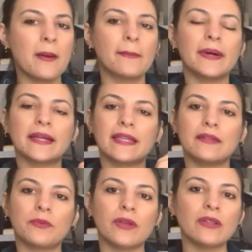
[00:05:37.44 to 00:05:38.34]
but
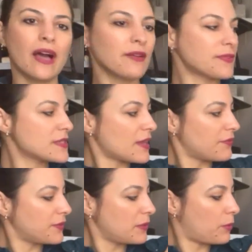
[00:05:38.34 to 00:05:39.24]
in real life it's
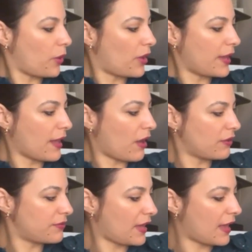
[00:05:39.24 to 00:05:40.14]
definitely more
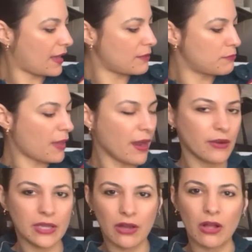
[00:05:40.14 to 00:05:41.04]
of a
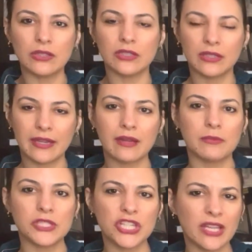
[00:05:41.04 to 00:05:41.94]
berry color, like a
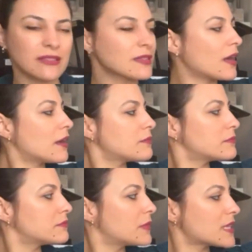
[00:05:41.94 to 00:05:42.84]
magenta
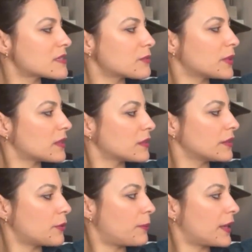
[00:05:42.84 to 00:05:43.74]
mixed with a
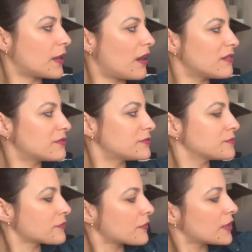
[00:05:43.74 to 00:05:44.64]
little bit of,
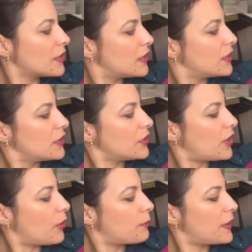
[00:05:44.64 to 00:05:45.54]
you
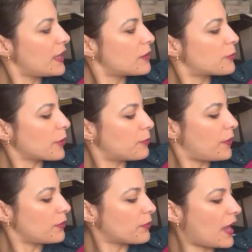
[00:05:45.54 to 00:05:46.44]
know, pink,
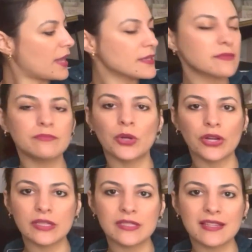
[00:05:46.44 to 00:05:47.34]
purple, red,
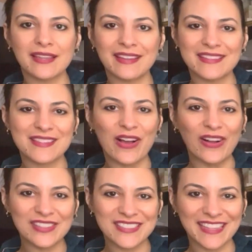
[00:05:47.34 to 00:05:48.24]
burgundy, it's
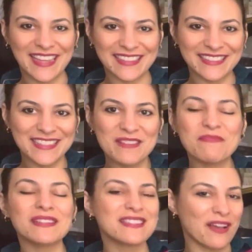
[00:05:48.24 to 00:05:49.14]
all together,
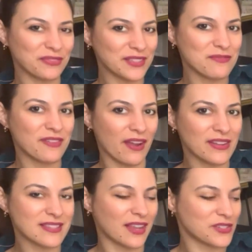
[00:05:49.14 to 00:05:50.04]
but definitely
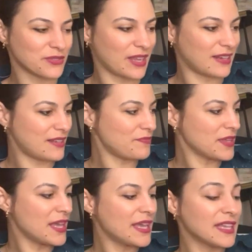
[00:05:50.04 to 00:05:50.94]
very saturated.
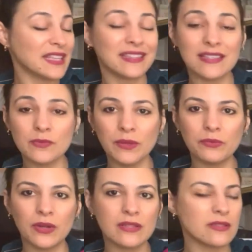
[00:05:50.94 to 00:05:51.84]
This one
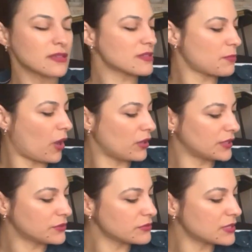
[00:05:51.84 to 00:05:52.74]
runs small.
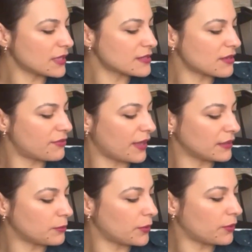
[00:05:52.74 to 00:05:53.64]
I don't think it's
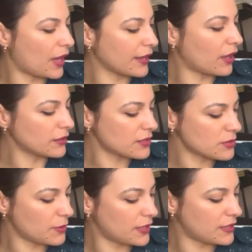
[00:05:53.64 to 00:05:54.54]
available. I got
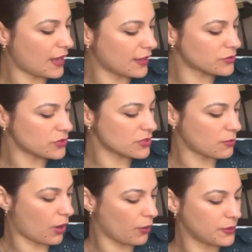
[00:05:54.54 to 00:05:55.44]
this one in extra
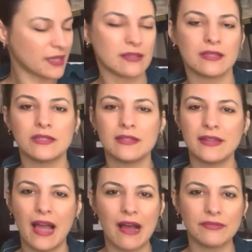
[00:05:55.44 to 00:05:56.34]
small because they
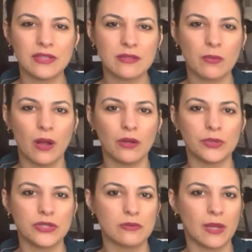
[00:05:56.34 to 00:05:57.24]
didn't have the small,
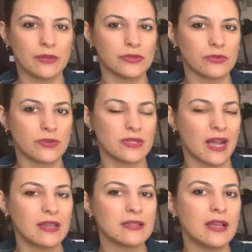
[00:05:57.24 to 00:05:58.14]
which is my usual
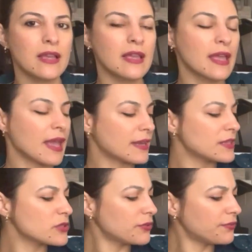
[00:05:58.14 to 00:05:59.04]
size. And I
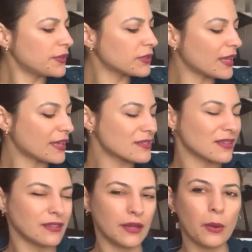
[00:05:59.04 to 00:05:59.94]
do feel like it's
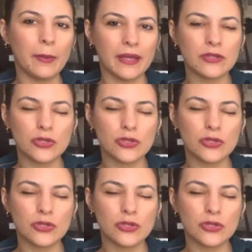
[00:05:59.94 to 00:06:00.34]
a little bit